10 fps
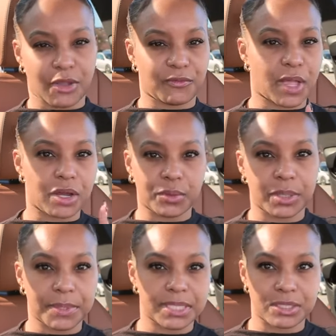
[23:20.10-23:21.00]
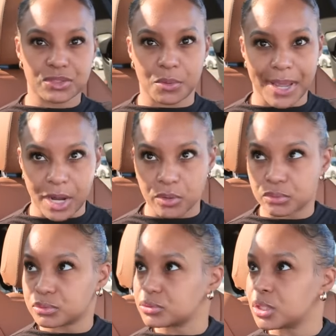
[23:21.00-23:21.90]
vlog with it because there's no mount.
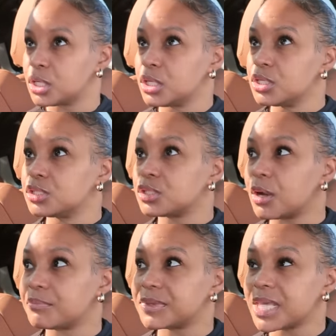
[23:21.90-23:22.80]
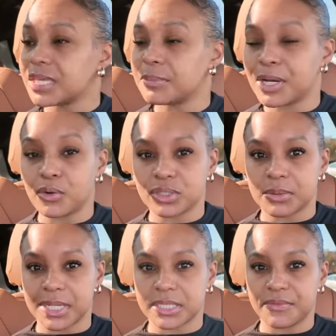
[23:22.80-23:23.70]
So I'm thinking about going to
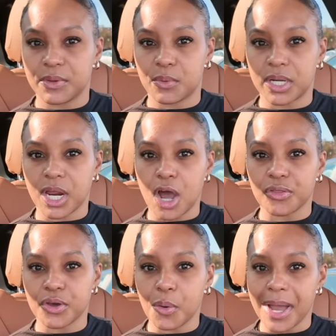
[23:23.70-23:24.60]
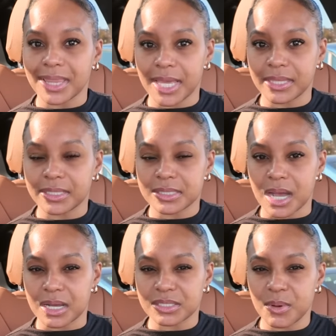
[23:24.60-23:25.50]
my ZV-1. Although I like this
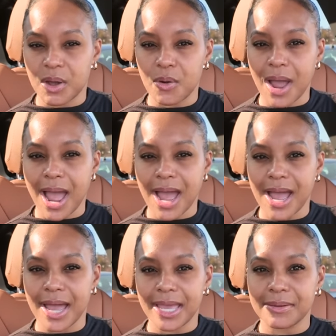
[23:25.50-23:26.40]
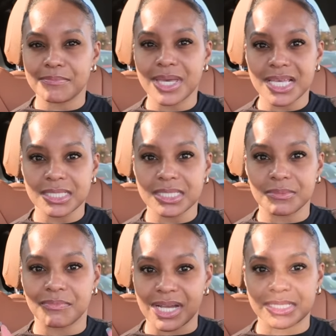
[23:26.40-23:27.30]
Osmo, I miss
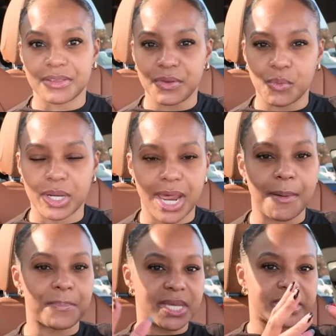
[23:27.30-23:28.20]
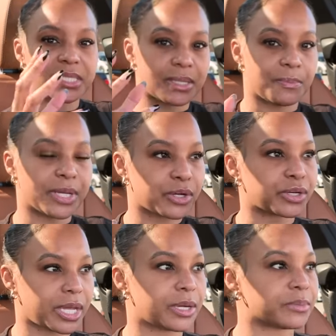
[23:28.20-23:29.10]
my ZV-1. I miss the bigger
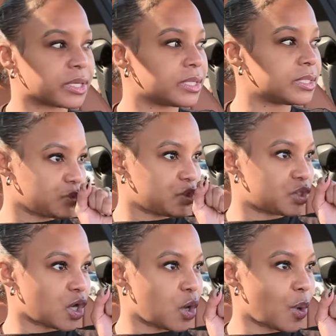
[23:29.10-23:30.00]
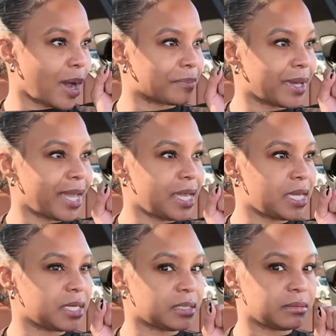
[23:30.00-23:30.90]
camera. So I may,